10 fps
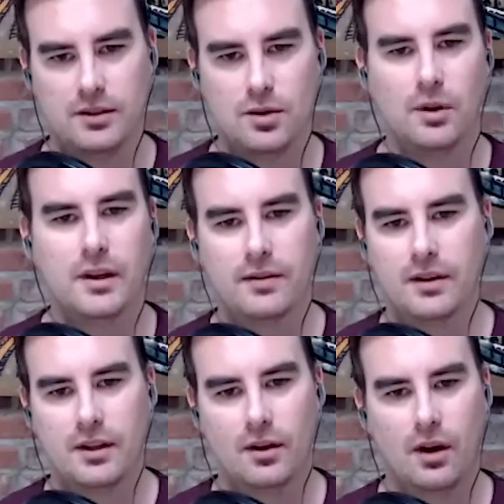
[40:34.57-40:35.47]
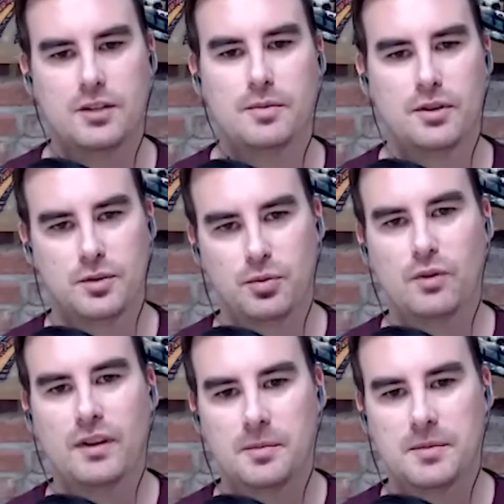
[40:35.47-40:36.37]
totally different, you know, entrepreneurs
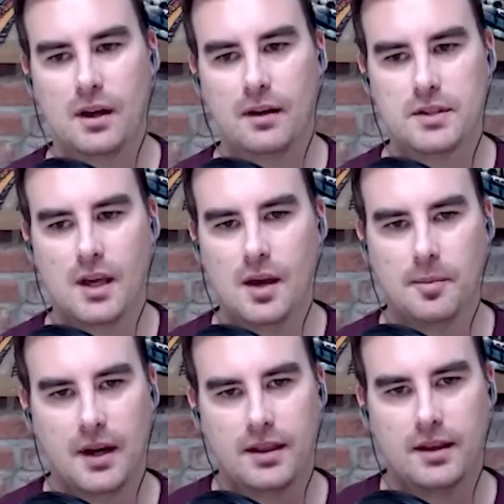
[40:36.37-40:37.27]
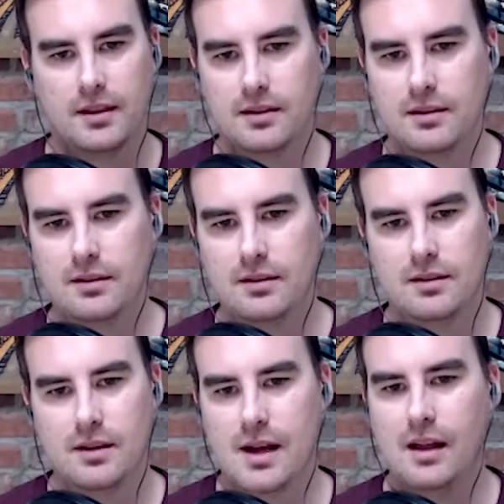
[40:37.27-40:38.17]
proving themselves. But I yeah. think
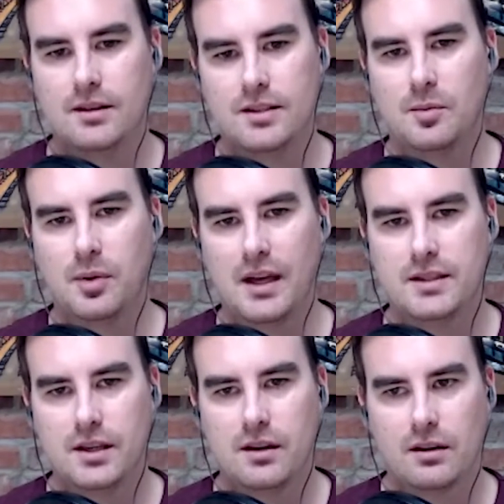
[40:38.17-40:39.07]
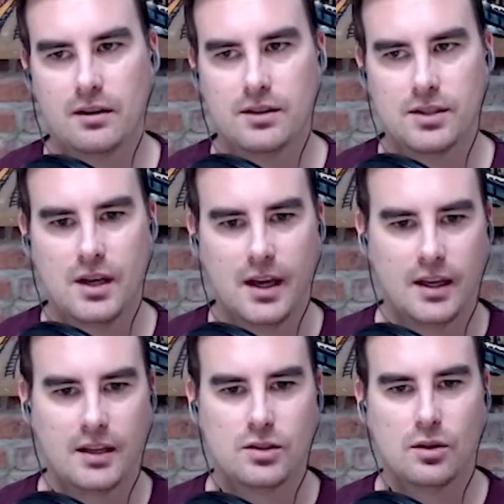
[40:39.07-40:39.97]
the analogy applies here is
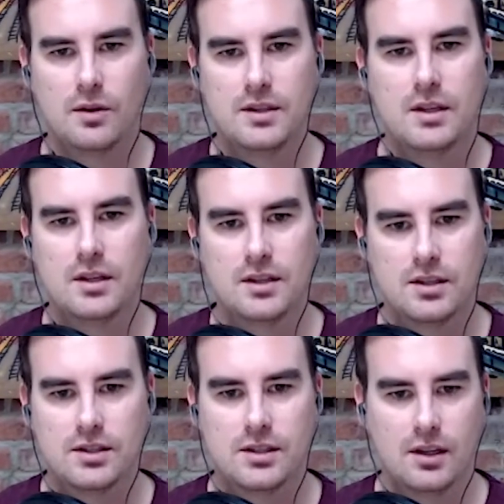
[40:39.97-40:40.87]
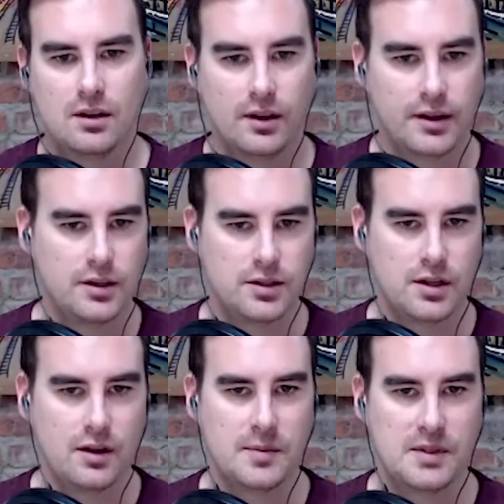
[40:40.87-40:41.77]
it's so easy to just sit and look in your
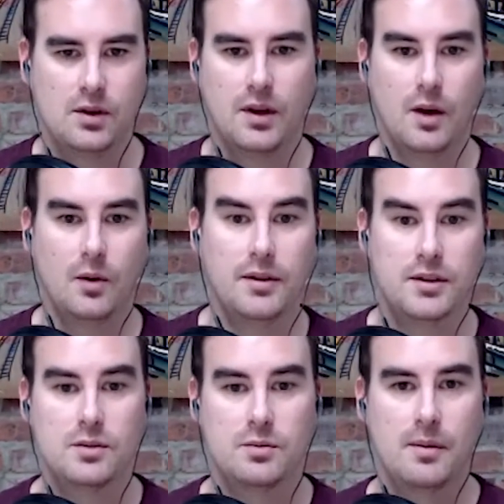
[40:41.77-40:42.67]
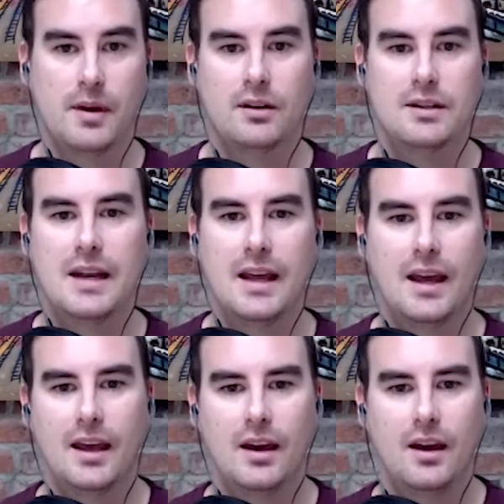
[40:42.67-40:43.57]
CRM and say, okay, well, this is where we are
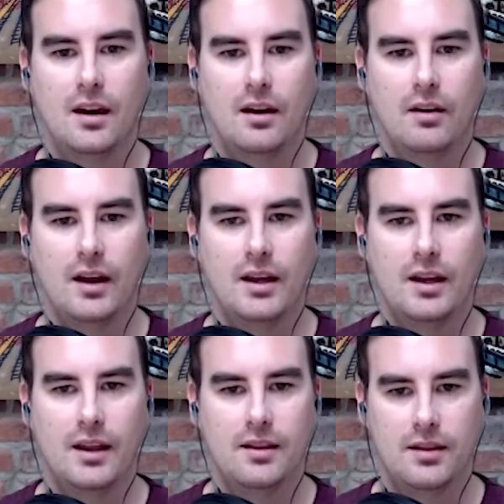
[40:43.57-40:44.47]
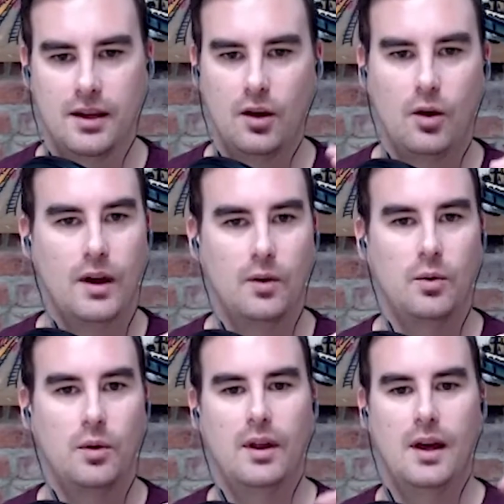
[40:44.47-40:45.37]
today, right? And think, yeah. okay,
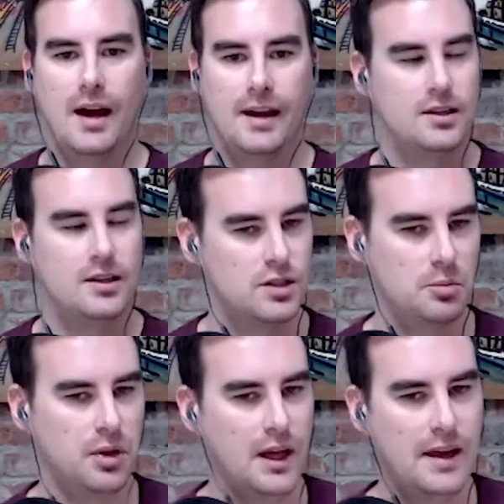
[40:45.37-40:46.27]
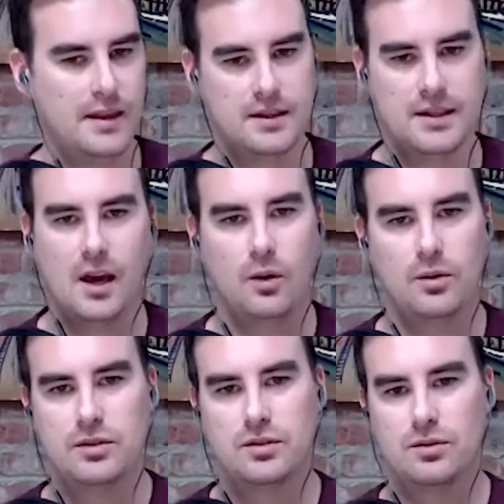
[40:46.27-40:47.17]
well, I can just apply this
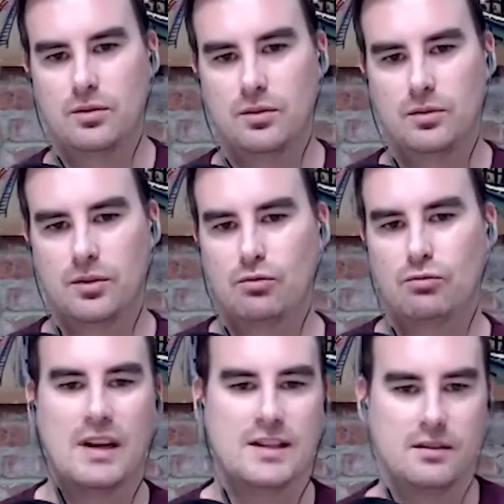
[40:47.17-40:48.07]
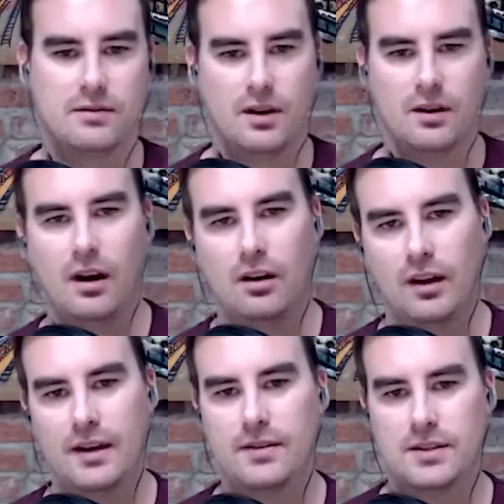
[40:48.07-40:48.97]
out to the rest of our, our
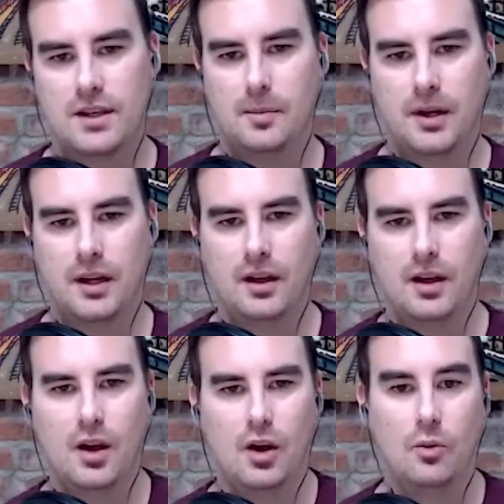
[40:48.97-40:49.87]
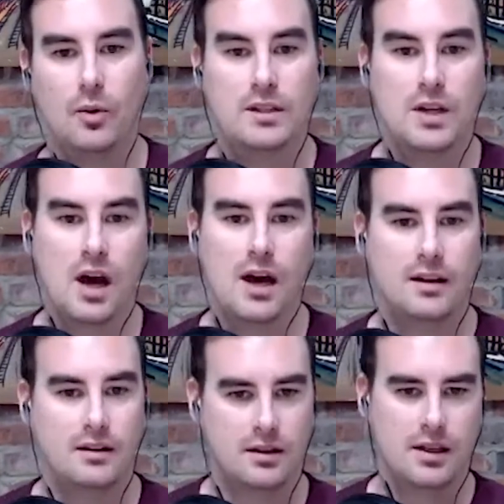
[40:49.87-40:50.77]
life as a company. Yeah. When it's not,
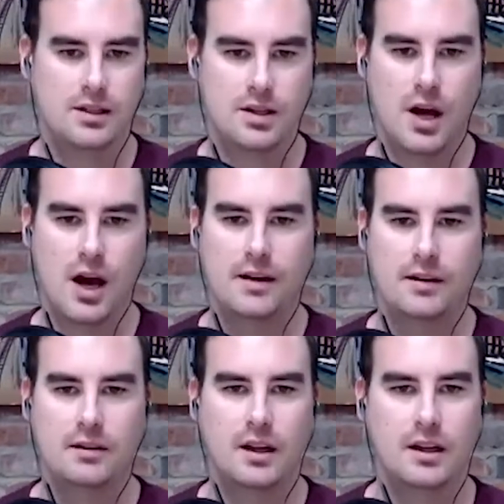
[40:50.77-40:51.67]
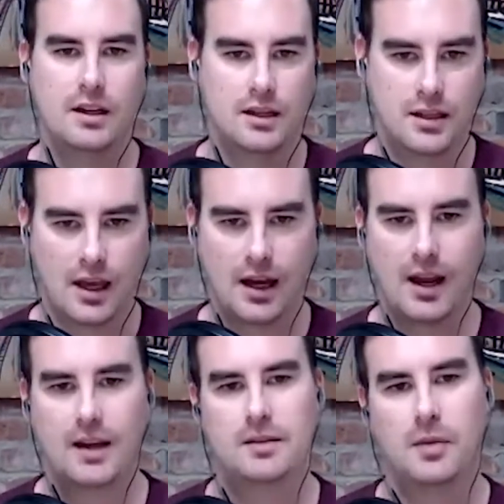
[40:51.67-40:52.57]
it's a dot. And you need to
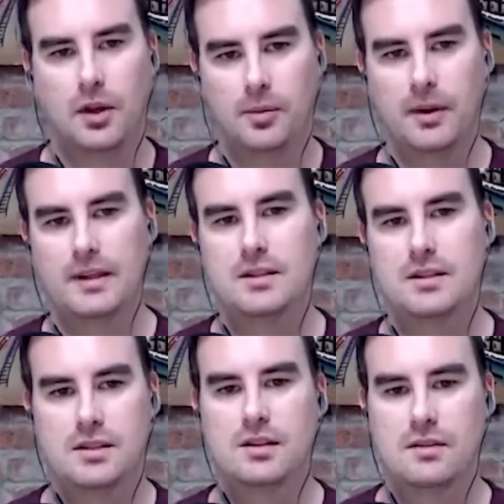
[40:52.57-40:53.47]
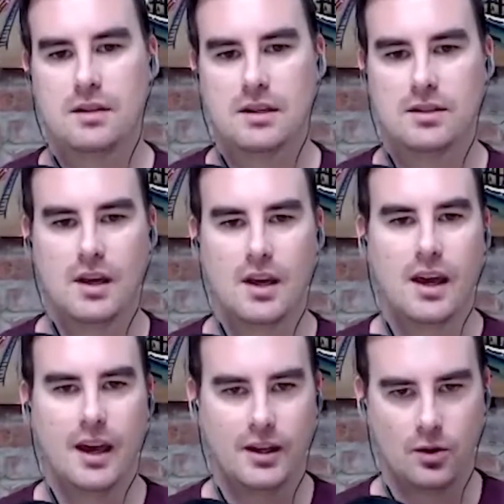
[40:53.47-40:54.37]
connect multiple instances of these
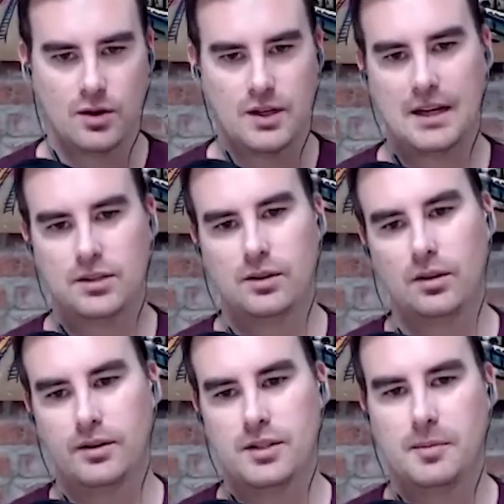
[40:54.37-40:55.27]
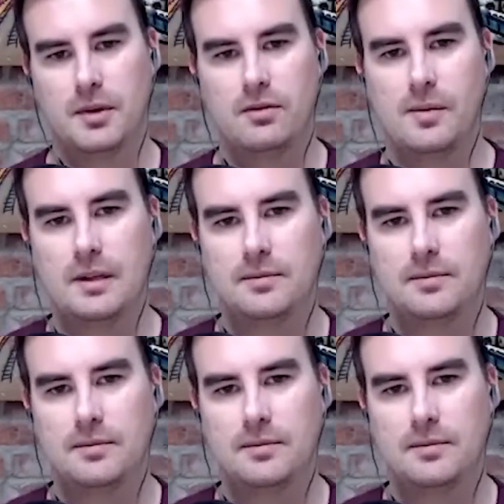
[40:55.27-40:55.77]
in order to actually learn something from it.